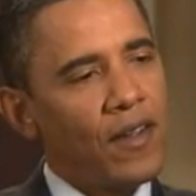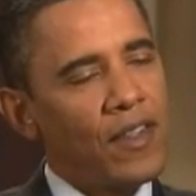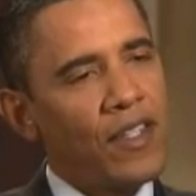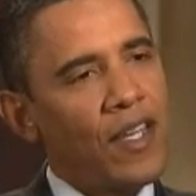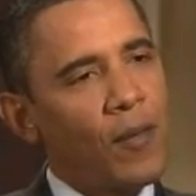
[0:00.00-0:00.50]

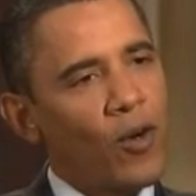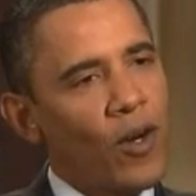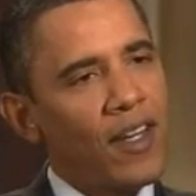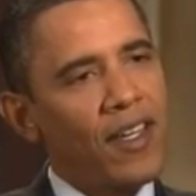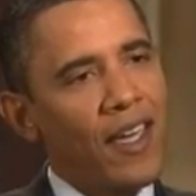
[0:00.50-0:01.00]
in the
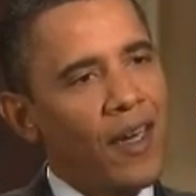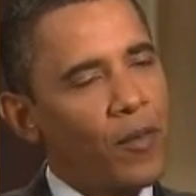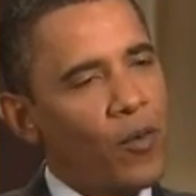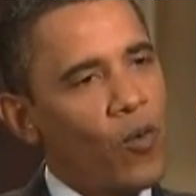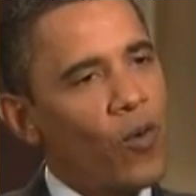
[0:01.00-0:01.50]
Democratic
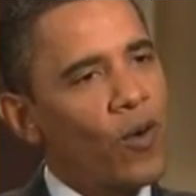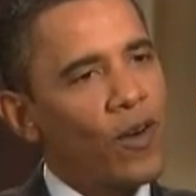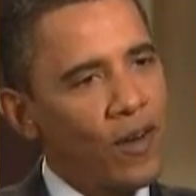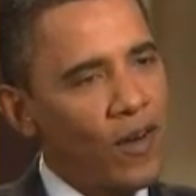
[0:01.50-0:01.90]
camp or